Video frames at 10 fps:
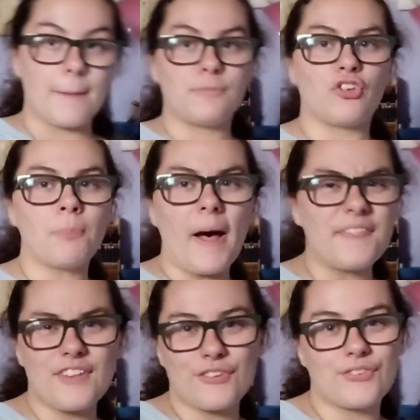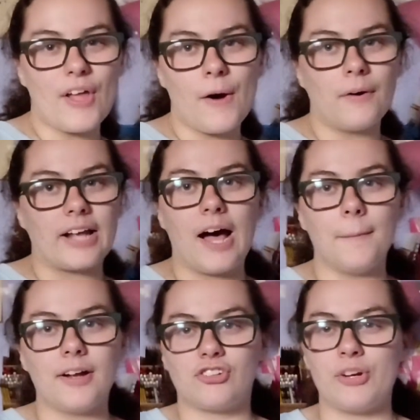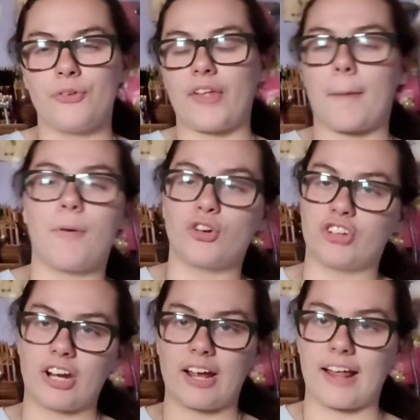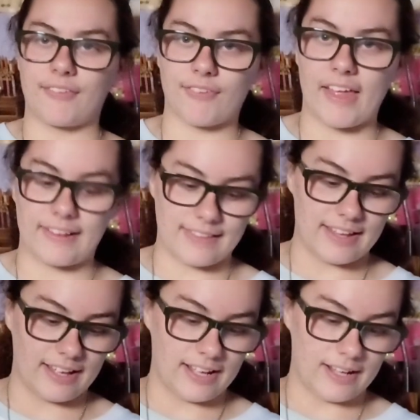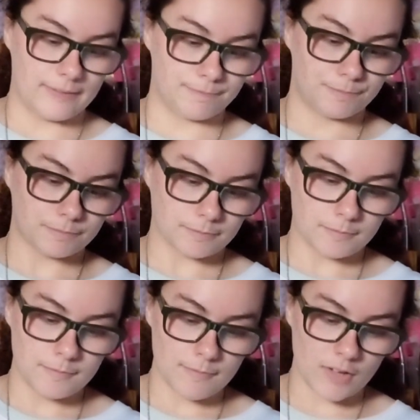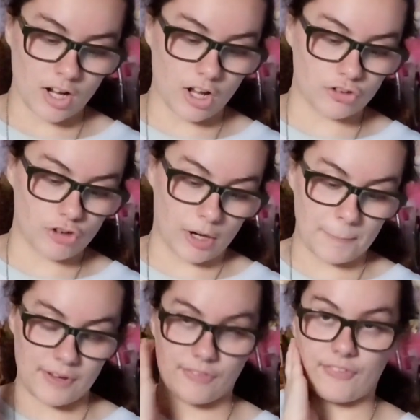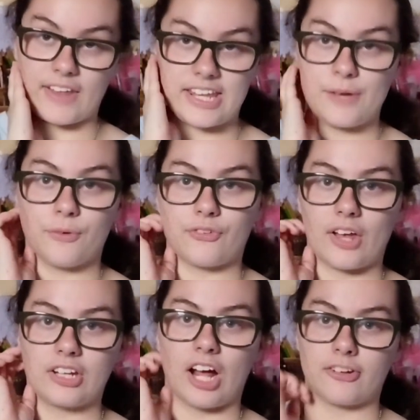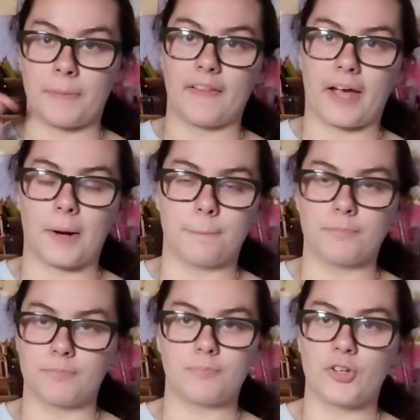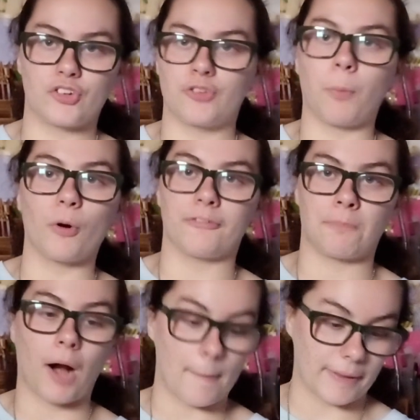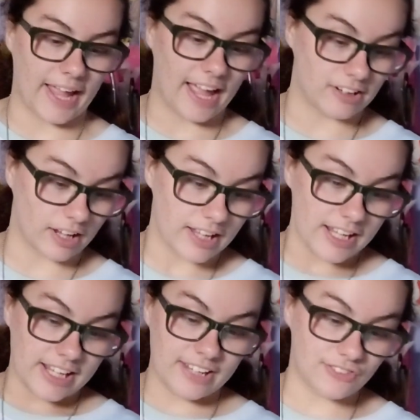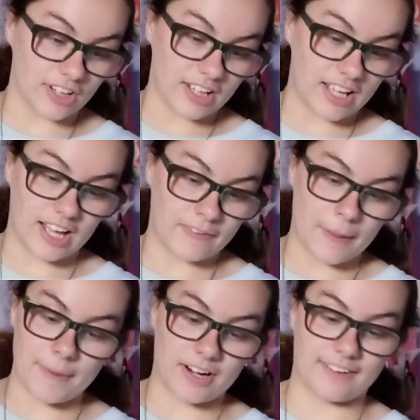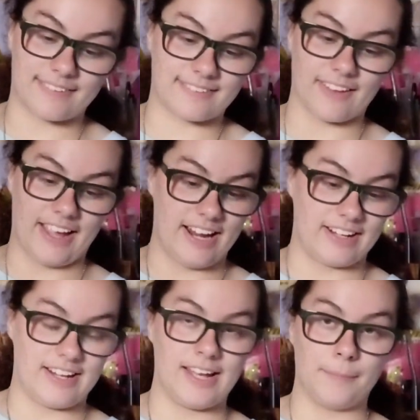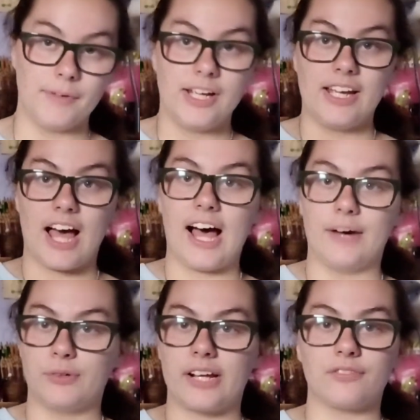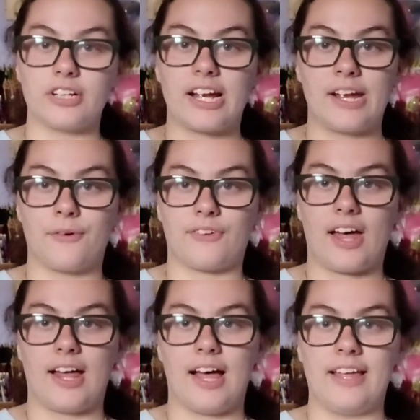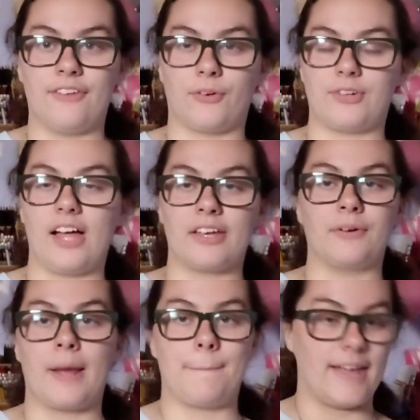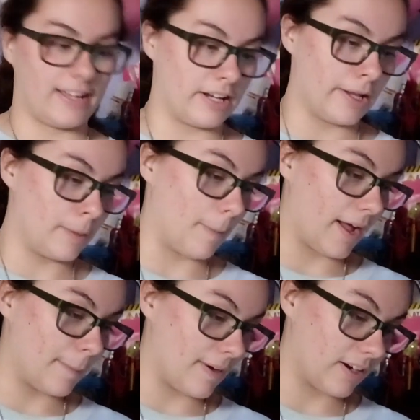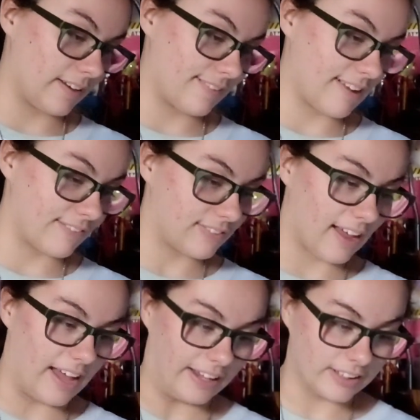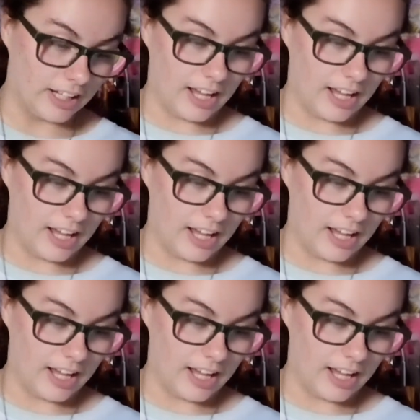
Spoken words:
Despite this, though, and how much he was like pushing against like the Germans, that he was not to be like a sport of propaganda, he still the Americans still hated him. Whenever he was at his hotel, he would get picketed by Americans outside.